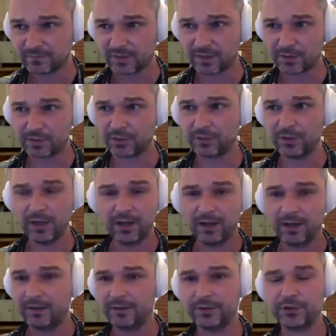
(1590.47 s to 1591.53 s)
So
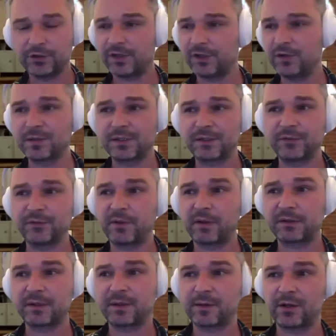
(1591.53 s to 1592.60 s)
you can use it even
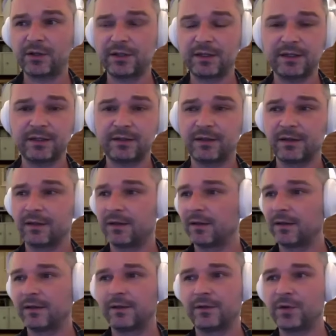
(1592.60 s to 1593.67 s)
without installing it.
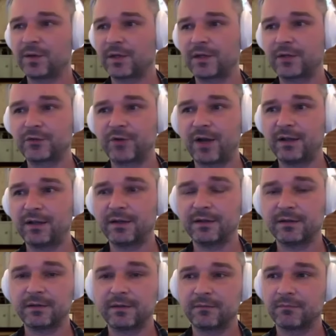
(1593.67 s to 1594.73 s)
You start running
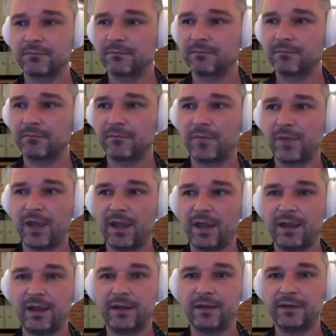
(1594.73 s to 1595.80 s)
it,
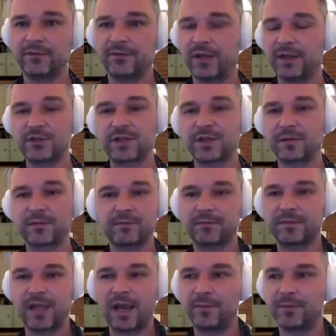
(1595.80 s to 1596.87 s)
and then just
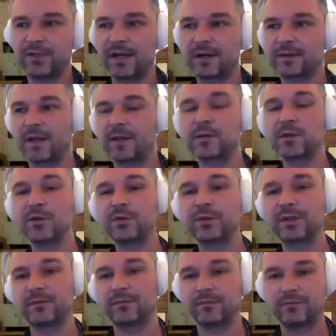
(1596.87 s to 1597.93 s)
type text as you would
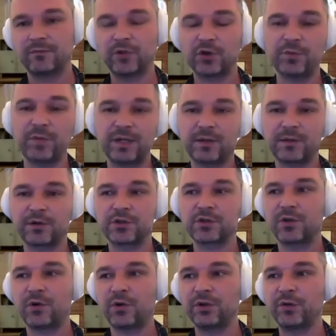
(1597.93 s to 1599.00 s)
normally
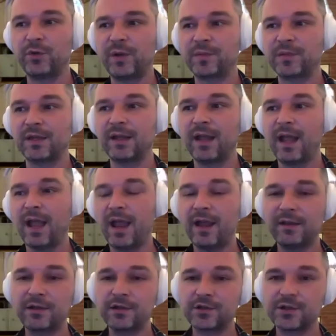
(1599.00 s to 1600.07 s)
search on a website,
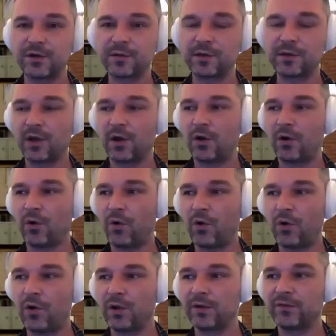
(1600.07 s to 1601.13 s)
and it shows
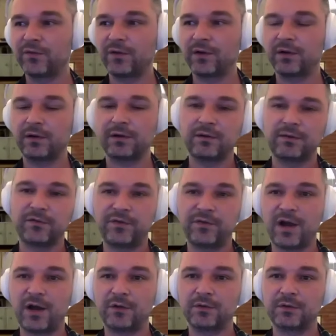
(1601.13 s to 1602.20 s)
all the
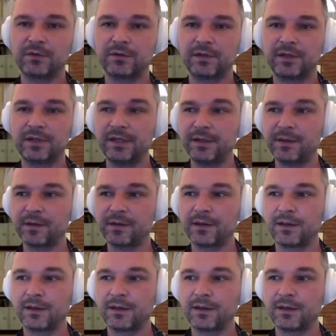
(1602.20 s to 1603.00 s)
found hits